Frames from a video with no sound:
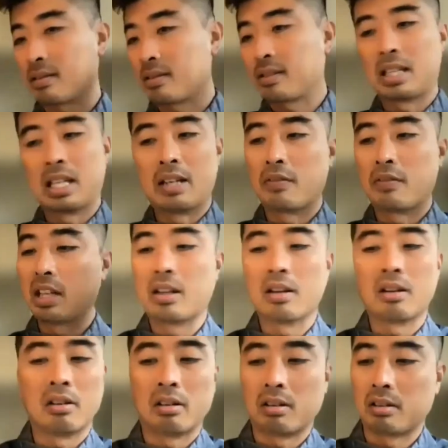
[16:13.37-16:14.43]
TV,
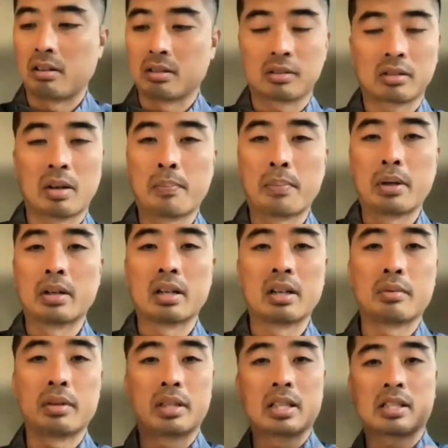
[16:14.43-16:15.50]
or computer.
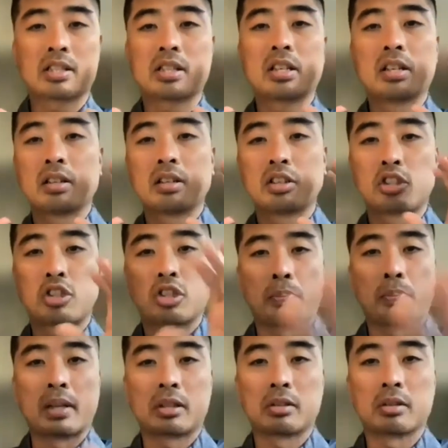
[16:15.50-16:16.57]
We just ship
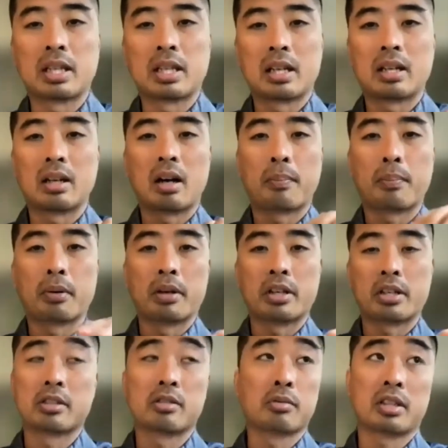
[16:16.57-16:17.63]
it to the
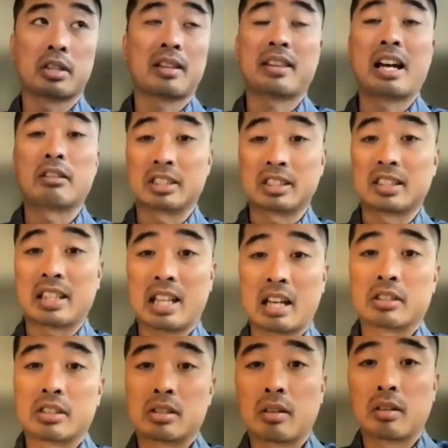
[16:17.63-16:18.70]
operations, which are thousands
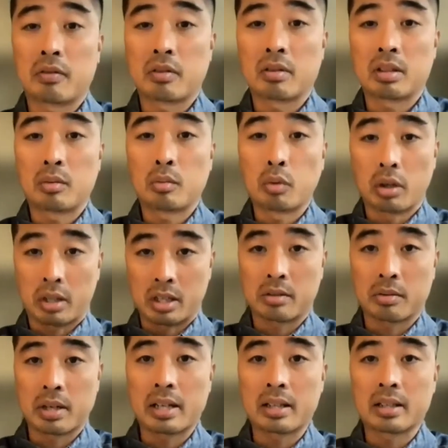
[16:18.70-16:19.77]
of workers,
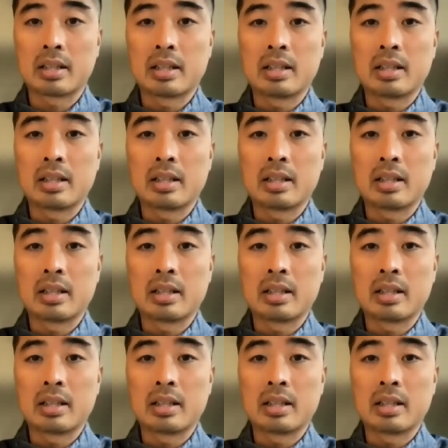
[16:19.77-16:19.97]
right?